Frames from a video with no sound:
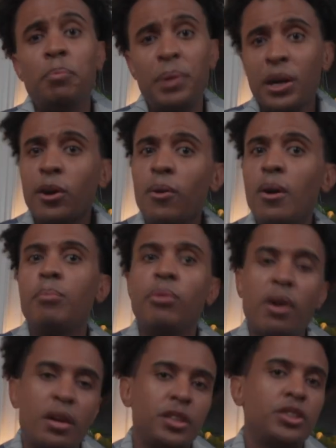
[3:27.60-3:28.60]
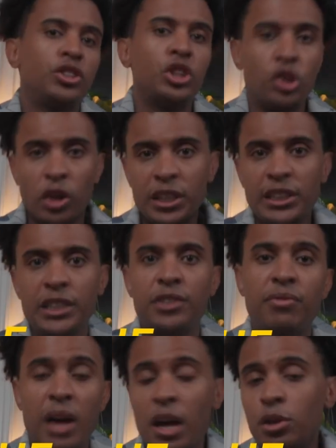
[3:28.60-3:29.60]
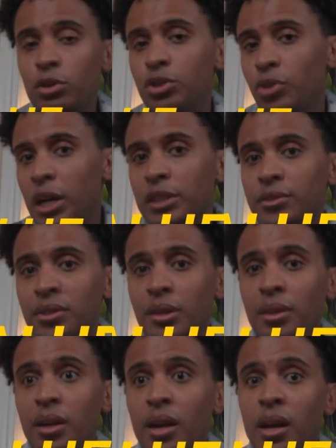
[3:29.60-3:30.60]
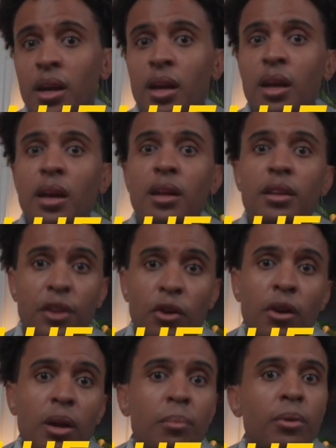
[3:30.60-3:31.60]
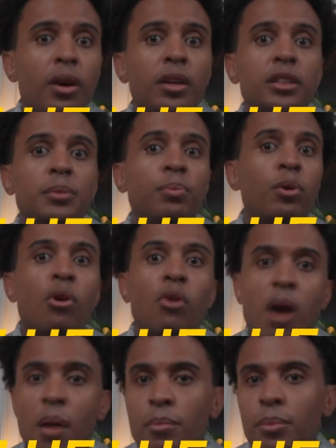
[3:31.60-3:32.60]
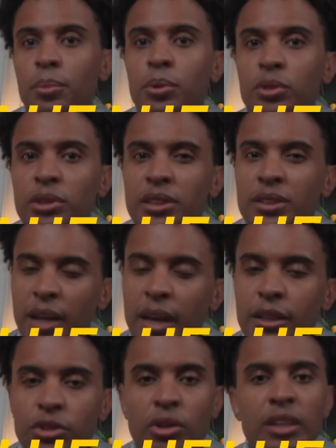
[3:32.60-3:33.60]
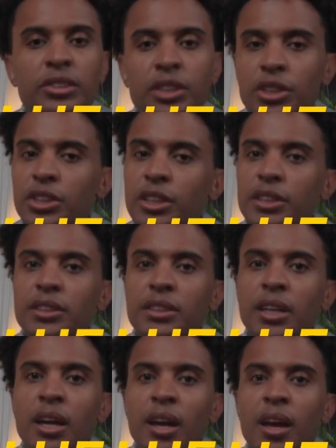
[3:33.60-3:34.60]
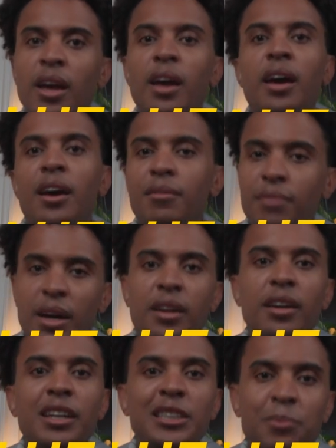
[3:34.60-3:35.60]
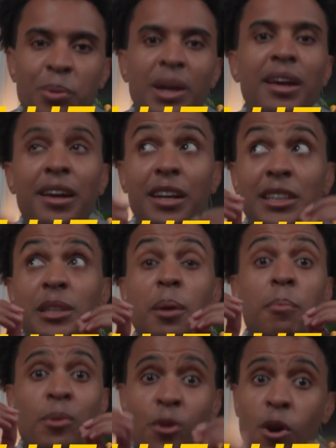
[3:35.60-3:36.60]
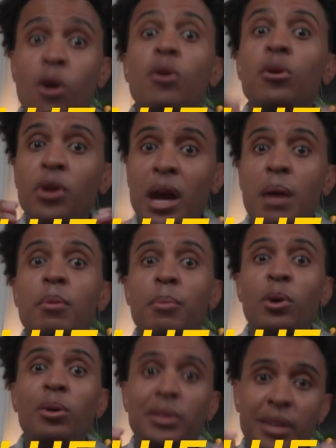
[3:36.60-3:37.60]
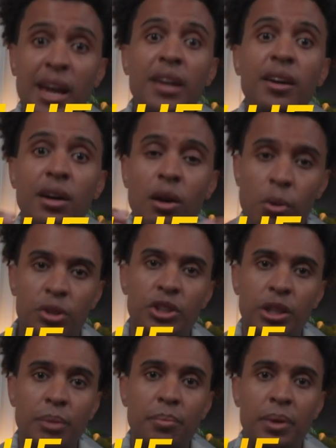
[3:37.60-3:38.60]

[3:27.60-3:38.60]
Bitcoin brought us trustless value transfer, and Ethereum brought us programmable state transitions, and Vana is bringing us programmable data ownership.